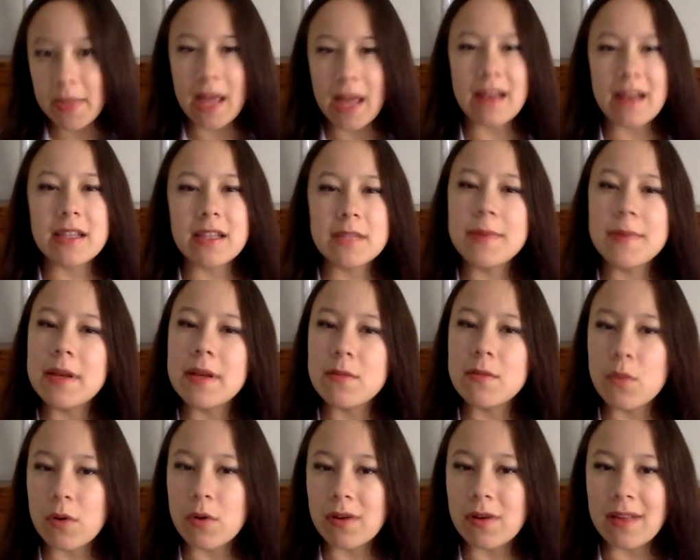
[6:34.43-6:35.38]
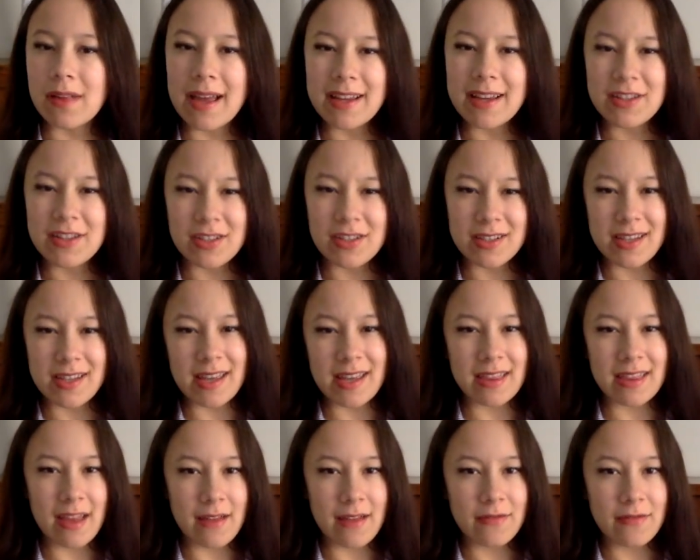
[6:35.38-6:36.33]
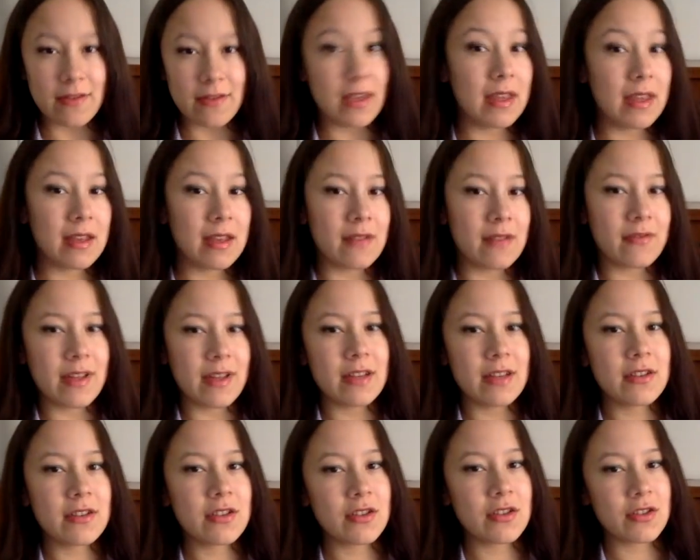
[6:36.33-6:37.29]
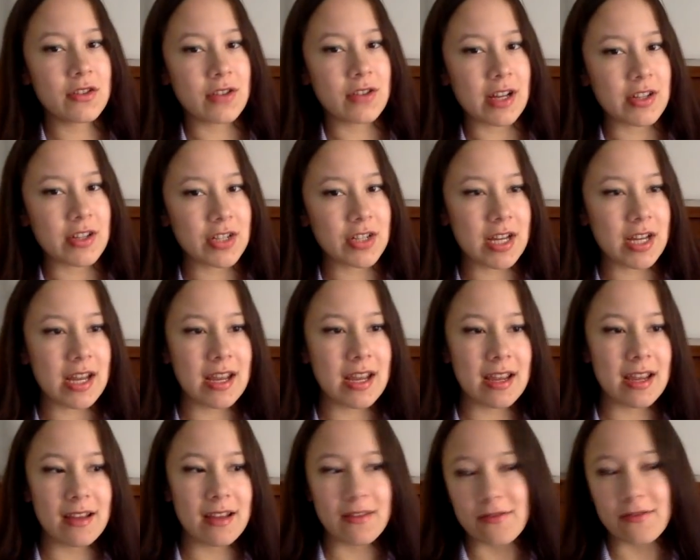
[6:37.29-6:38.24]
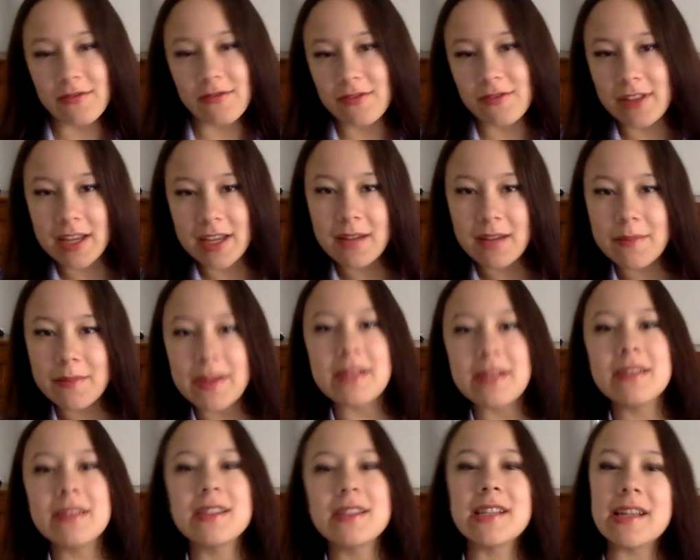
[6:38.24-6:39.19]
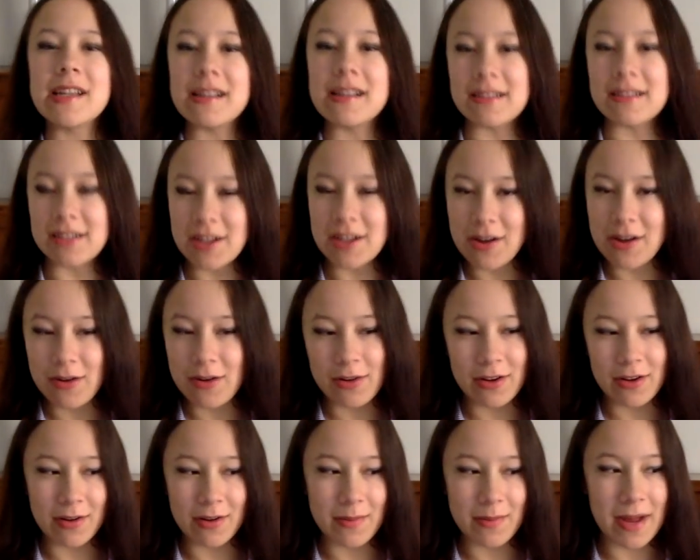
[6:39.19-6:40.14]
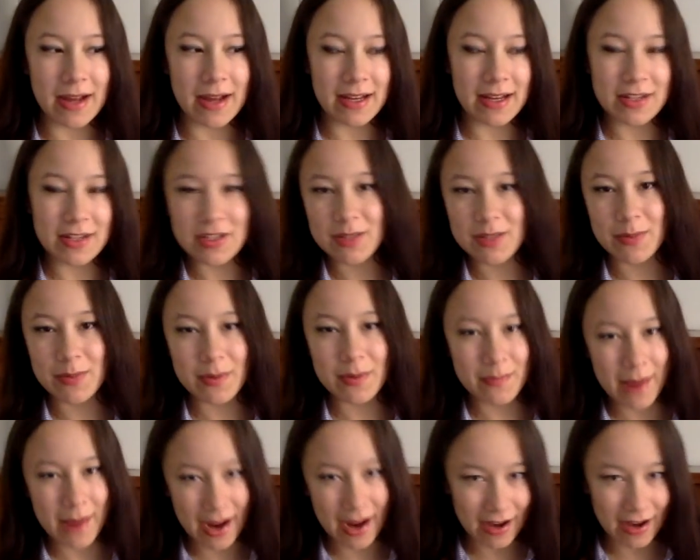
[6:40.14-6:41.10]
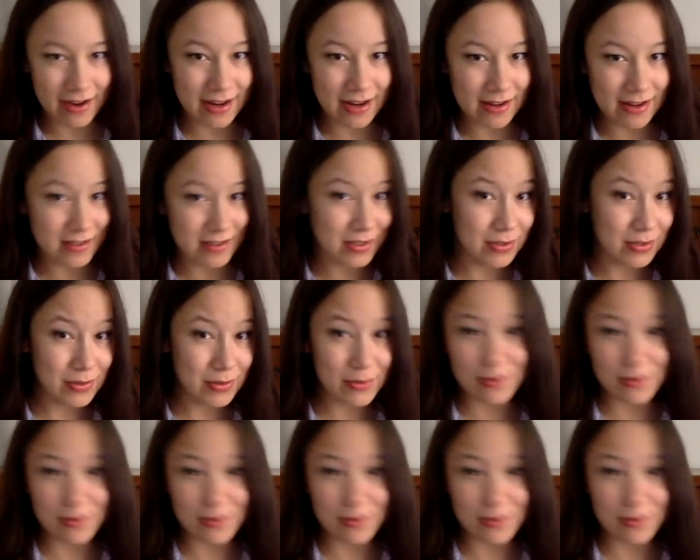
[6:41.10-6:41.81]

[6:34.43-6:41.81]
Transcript: And it's been more like just like that feeling of like stretching of ligaments and, you know, your body just preparing to